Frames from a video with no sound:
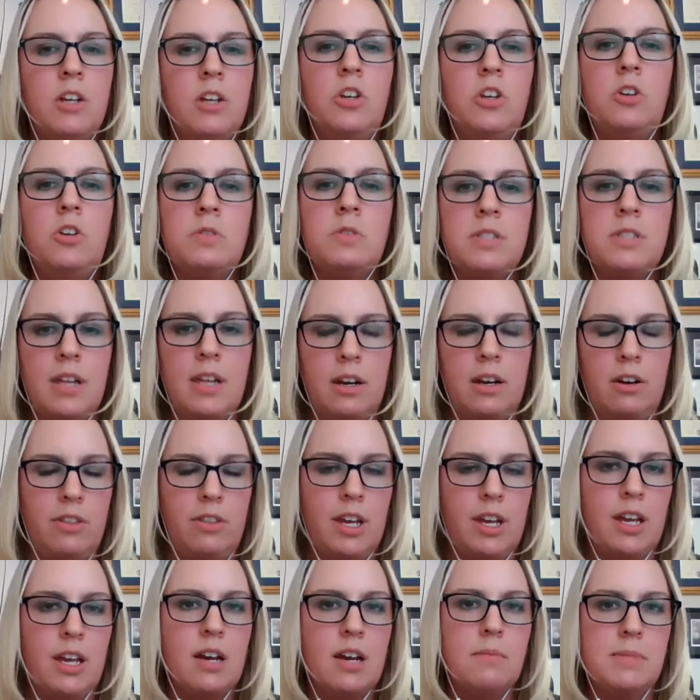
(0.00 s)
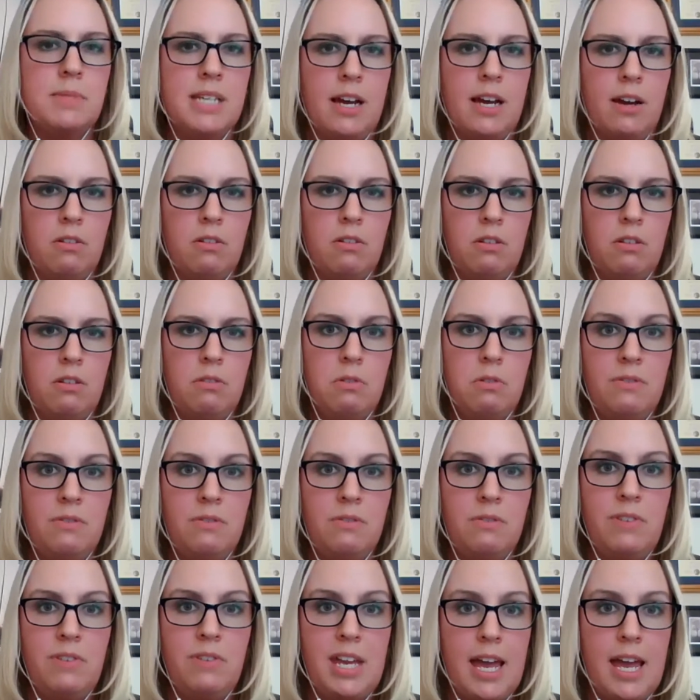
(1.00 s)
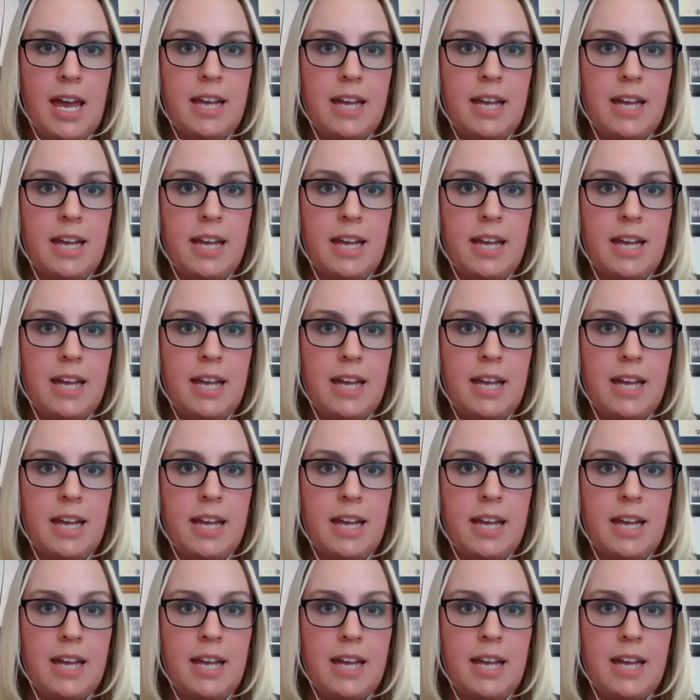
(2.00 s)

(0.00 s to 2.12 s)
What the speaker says: newsletter that comes out through the VA.